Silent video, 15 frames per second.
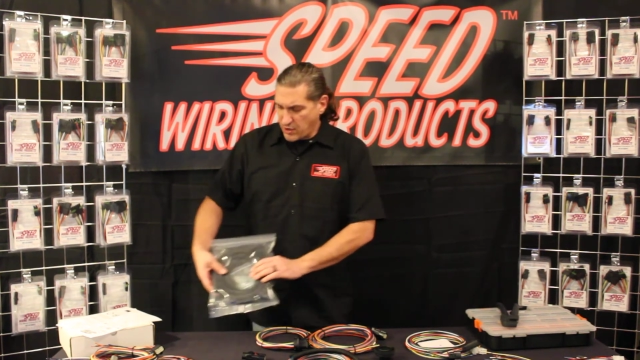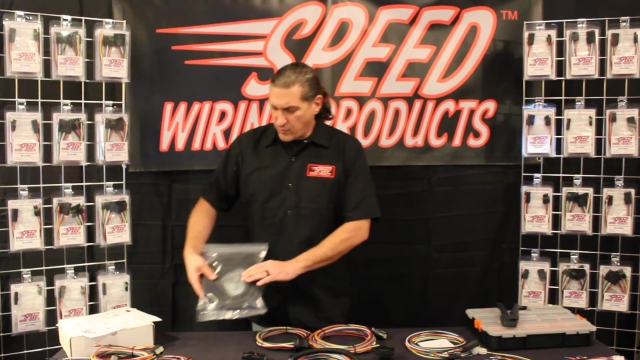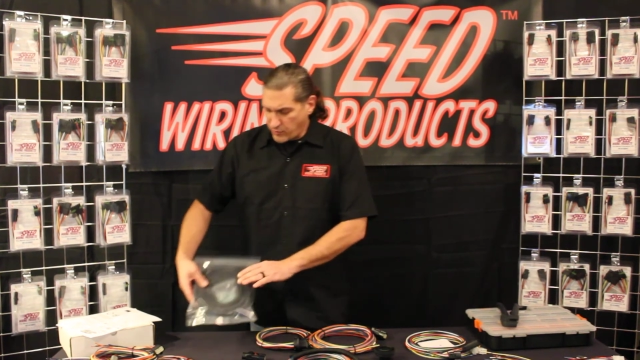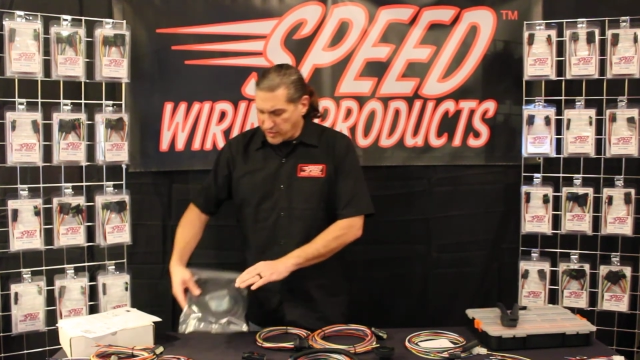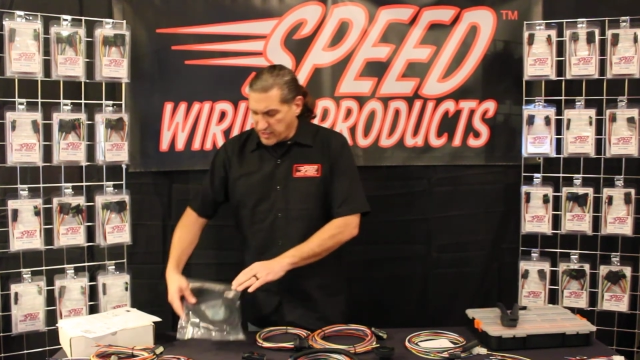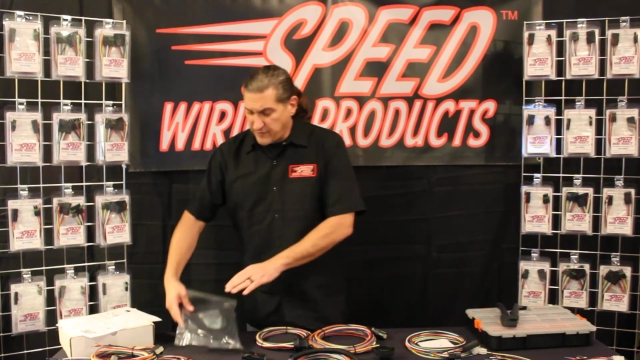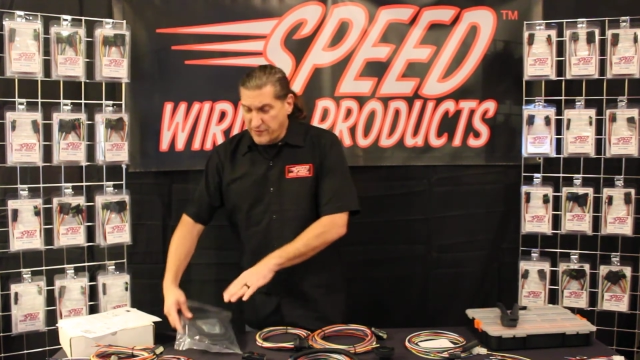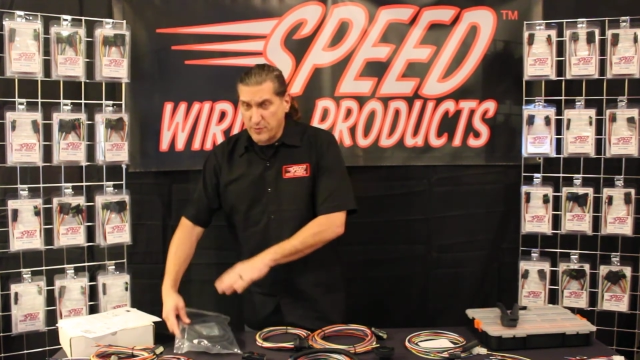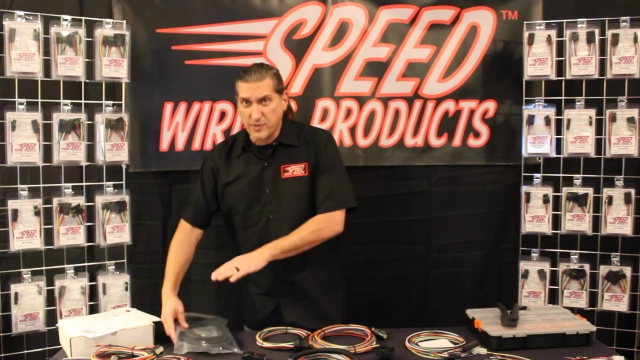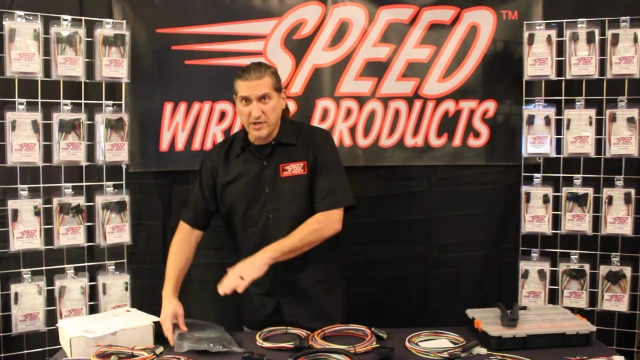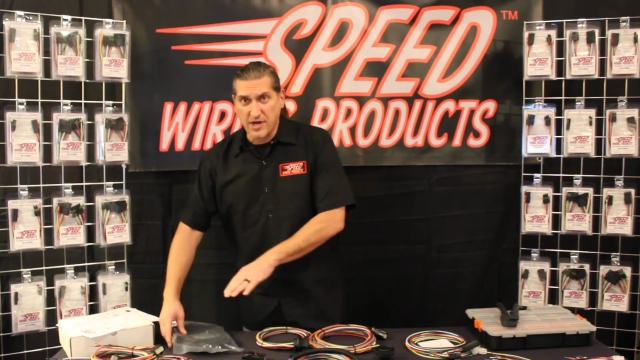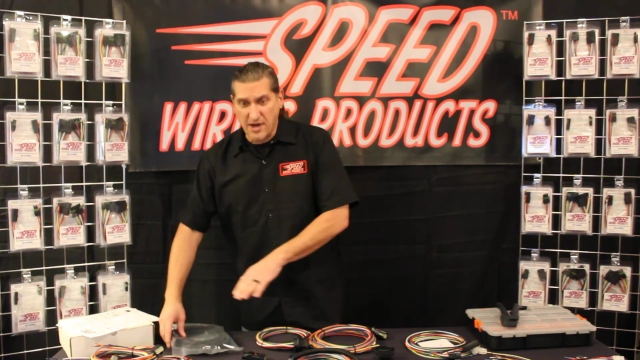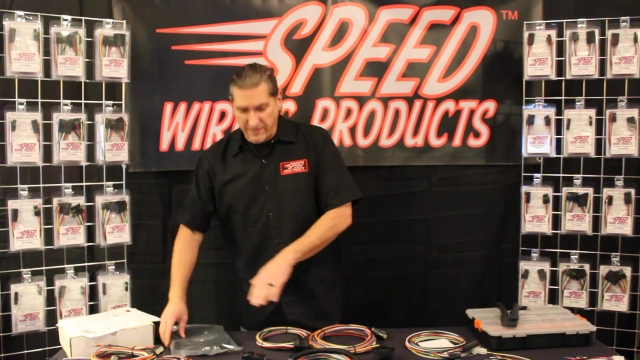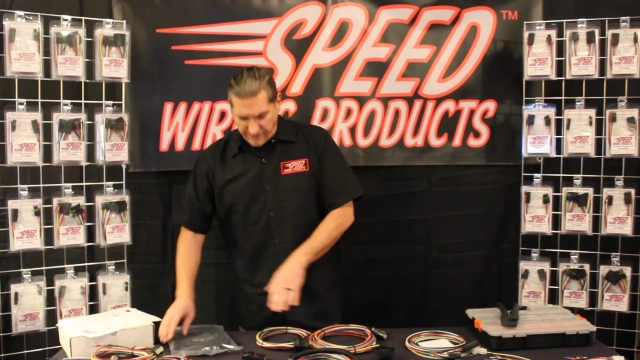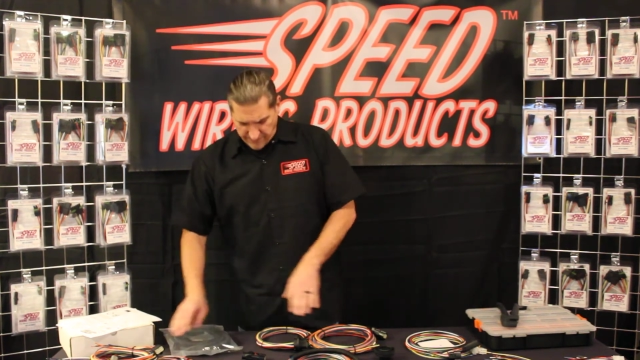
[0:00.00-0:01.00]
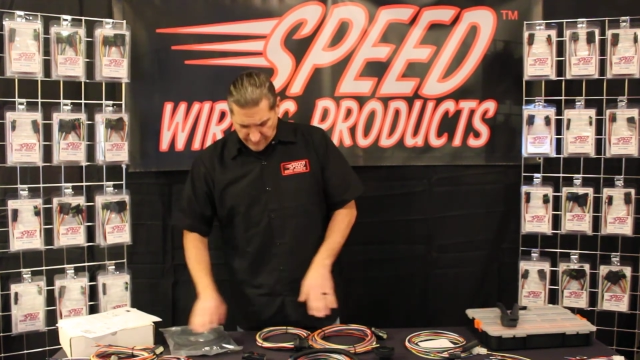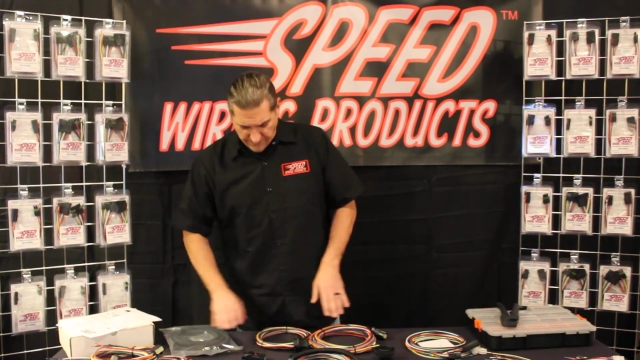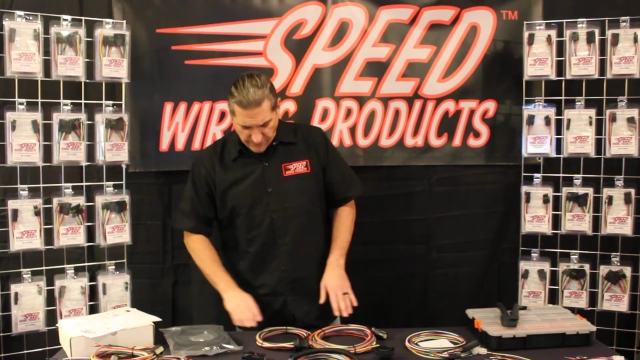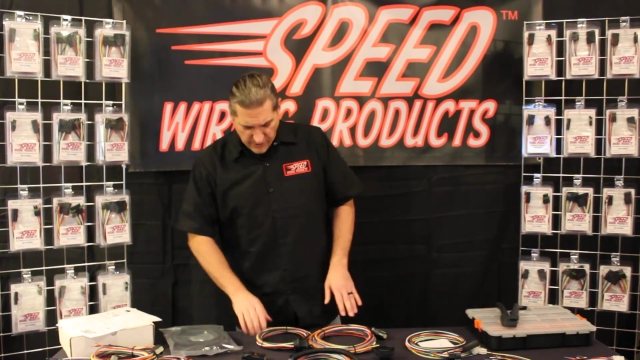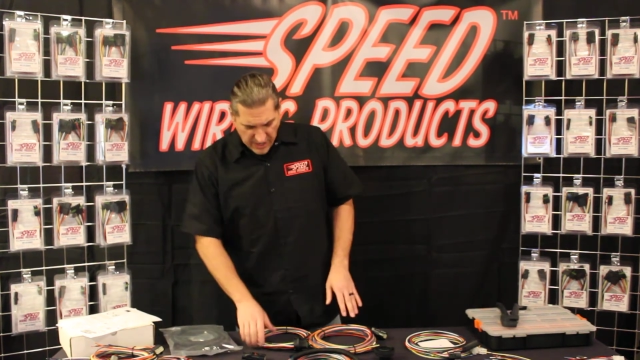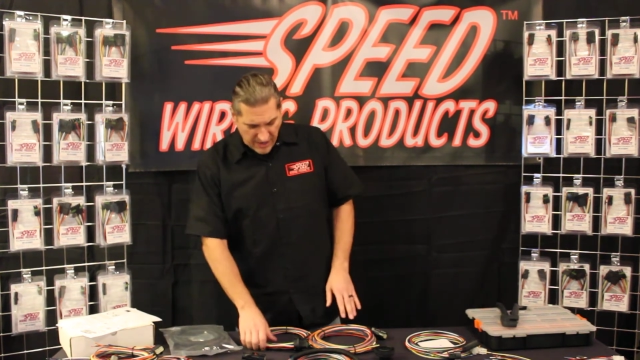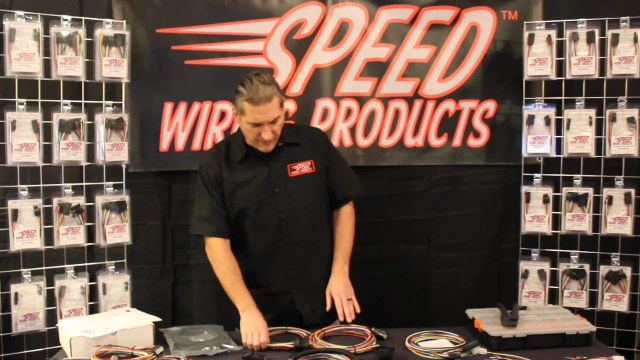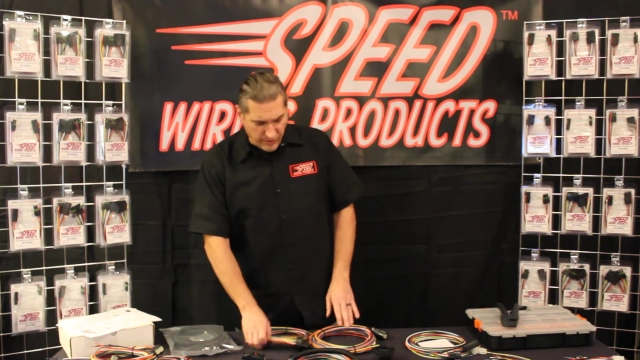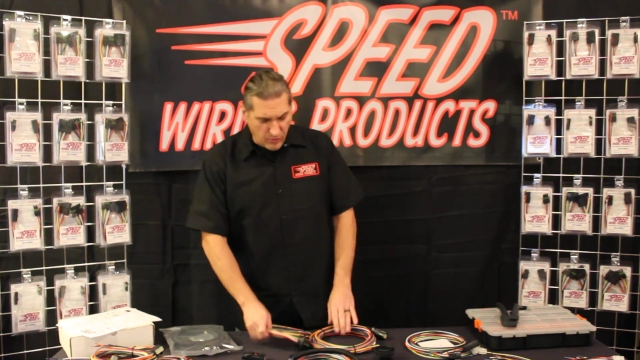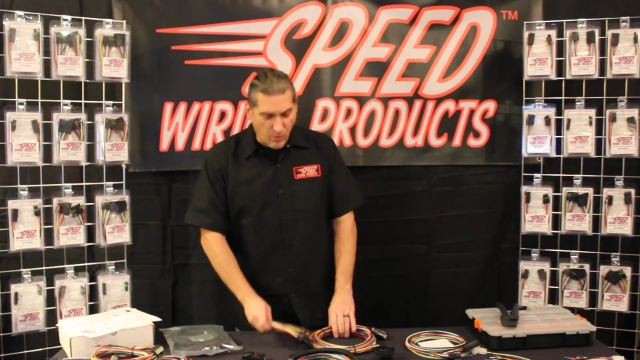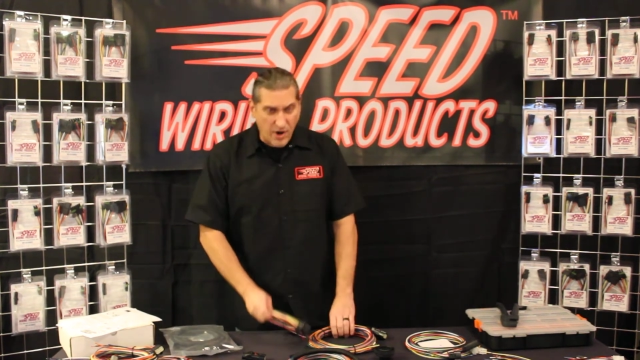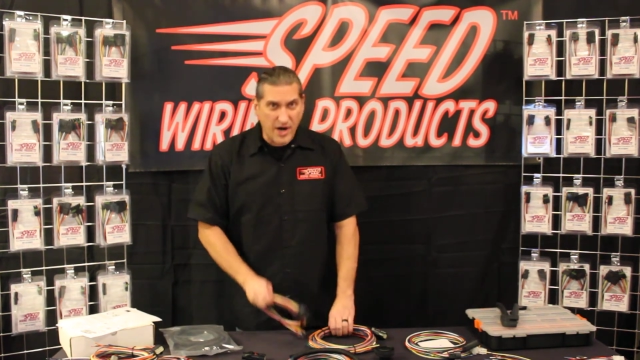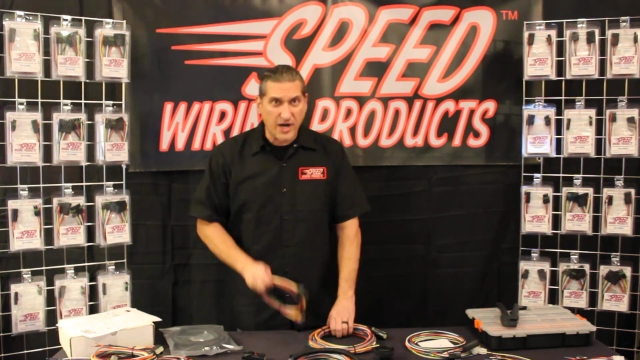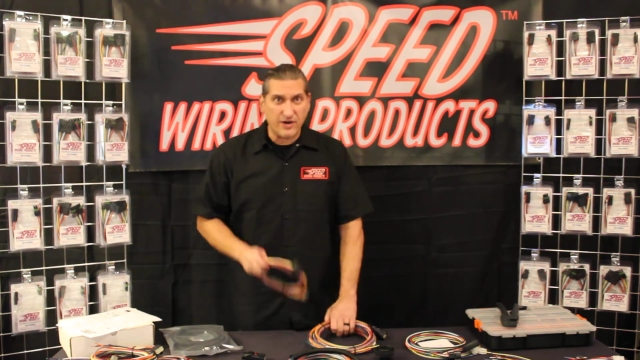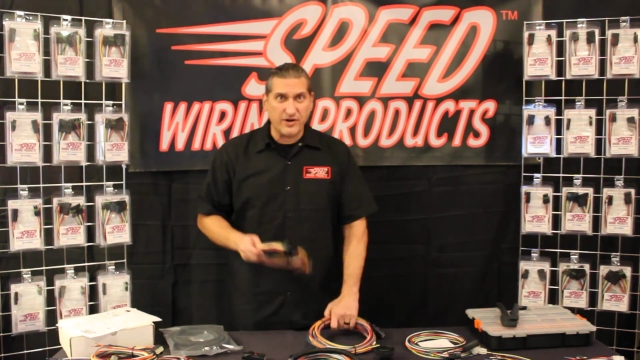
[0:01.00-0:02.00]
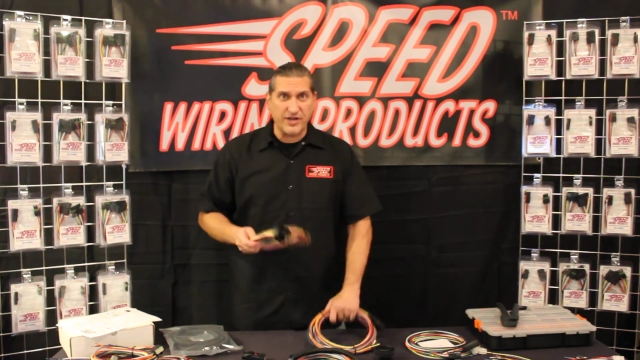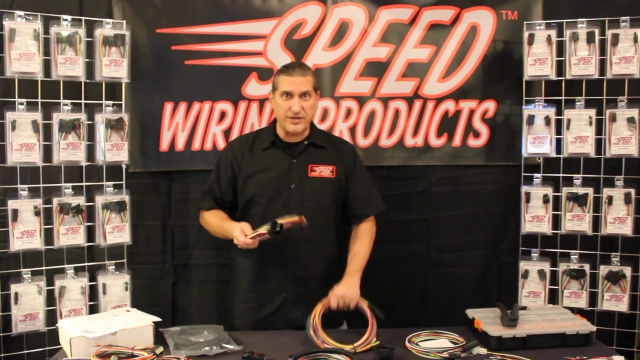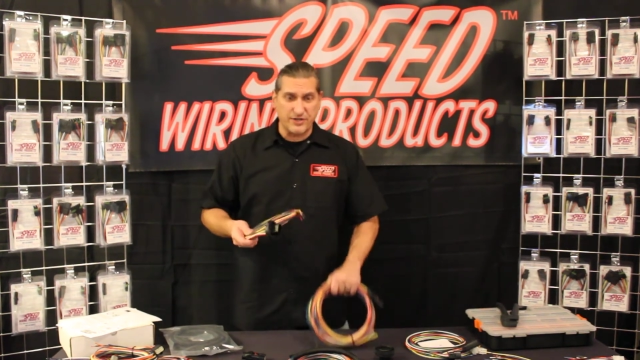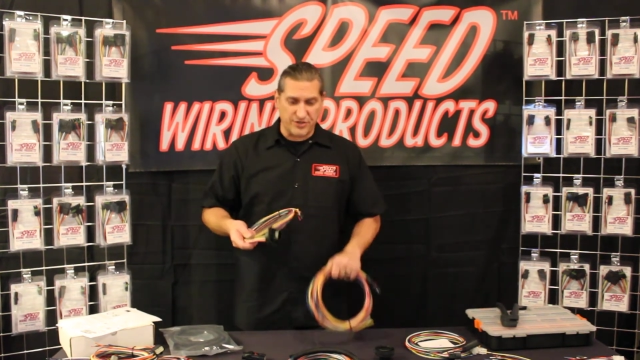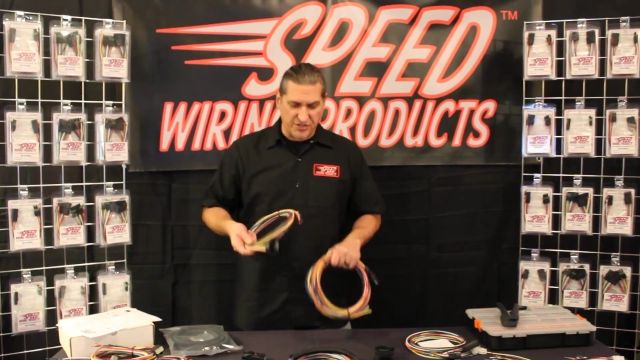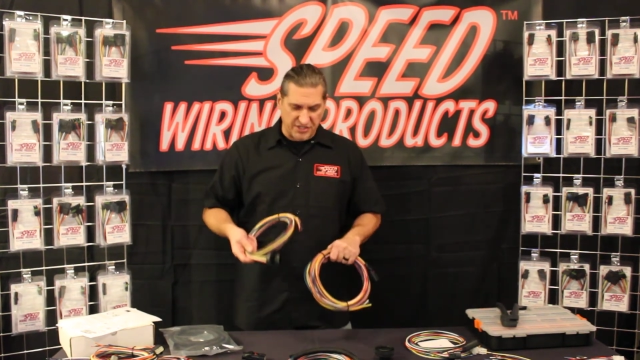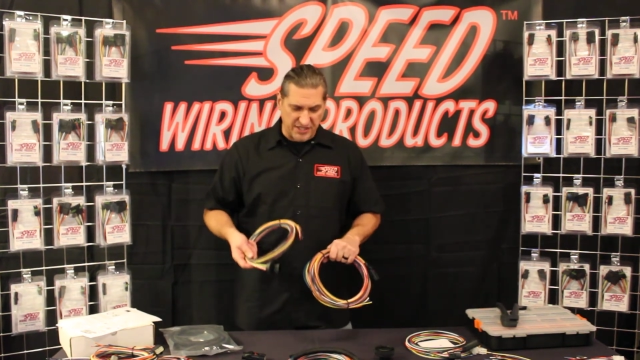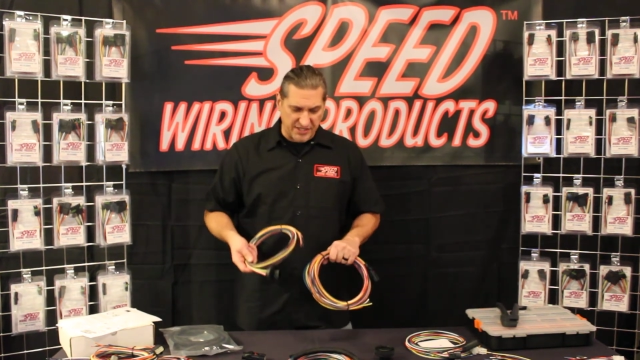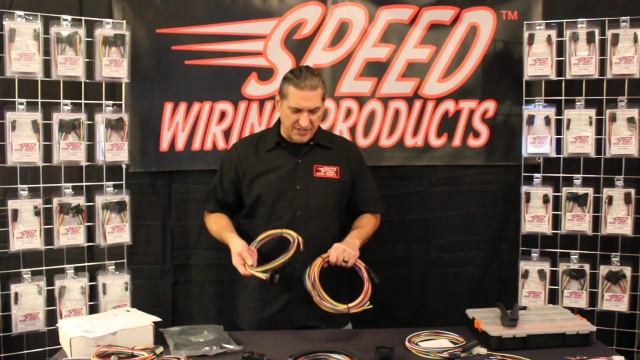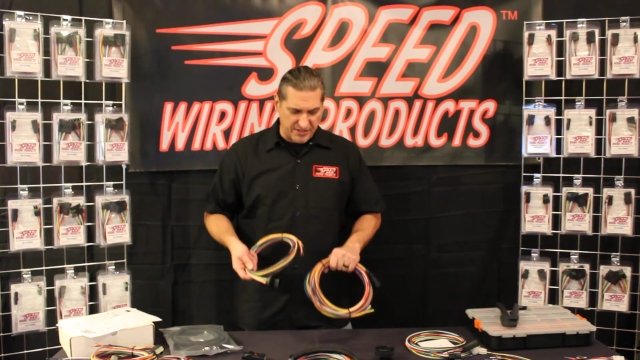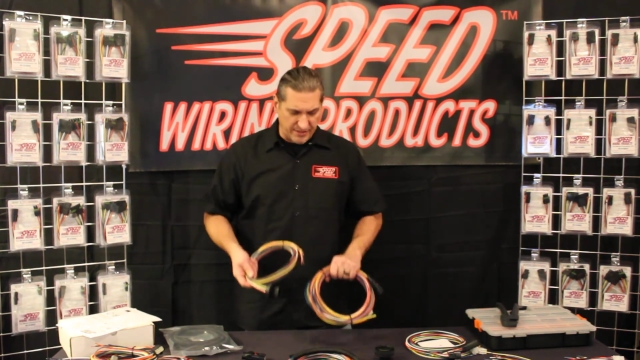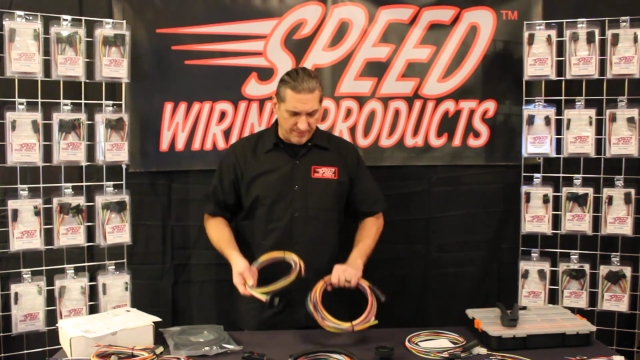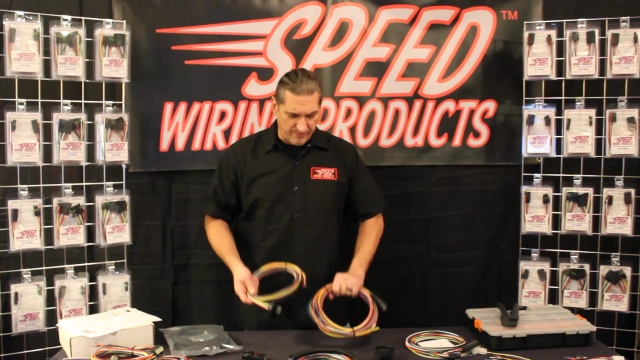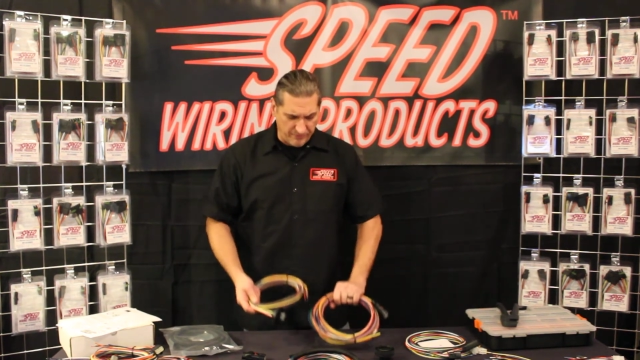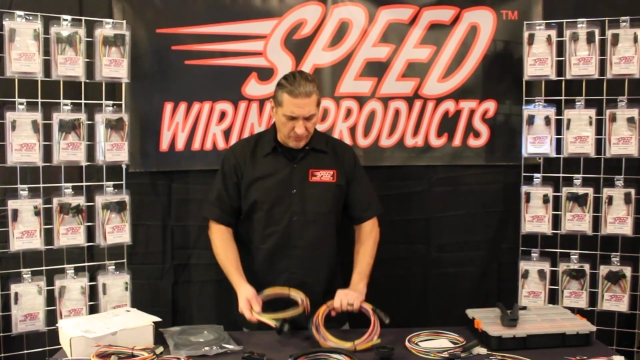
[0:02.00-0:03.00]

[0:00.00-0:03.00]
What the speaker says: to give you enough for every wire in your system.